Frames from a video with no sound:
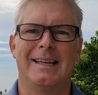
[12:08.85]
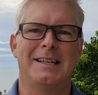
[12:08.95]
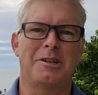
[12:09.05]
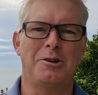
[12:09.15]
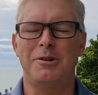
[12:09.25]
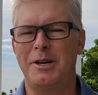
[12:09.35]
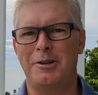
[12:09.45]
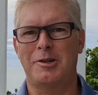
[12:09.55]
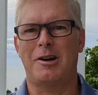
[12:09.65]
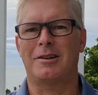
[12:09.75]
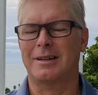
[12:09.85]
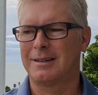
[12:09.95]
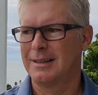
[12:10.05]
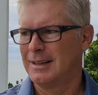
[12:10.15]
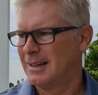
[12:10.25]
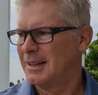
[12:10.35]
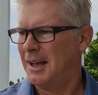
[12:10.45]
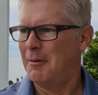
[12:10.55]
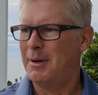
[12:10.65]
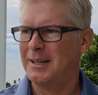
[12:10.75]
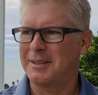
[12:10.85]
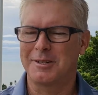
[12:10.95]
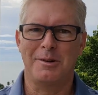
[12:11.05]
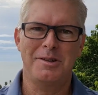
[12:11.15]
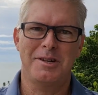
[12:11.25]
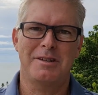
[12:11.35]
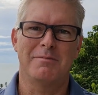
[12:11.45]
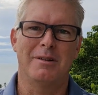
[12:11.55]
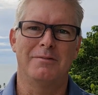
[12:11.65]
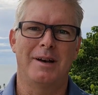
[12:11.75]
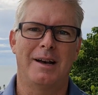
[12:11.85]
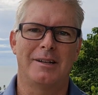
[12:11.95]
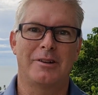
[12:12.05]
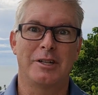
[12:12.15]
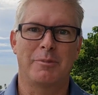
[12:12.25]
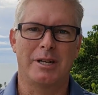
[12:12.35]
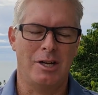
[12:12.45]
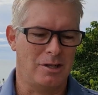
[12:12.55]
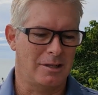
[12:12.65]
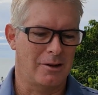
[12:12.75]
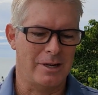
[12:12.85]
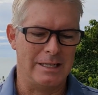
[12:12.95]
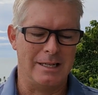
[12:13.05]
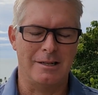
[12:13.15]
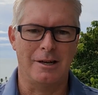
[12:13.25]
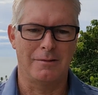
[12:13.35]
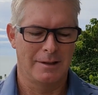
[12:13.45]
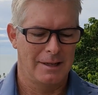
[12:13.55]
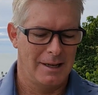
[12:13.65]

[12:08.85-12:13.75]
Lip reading: That's a whole nother talk about this whole system of transportation, crazy stuff.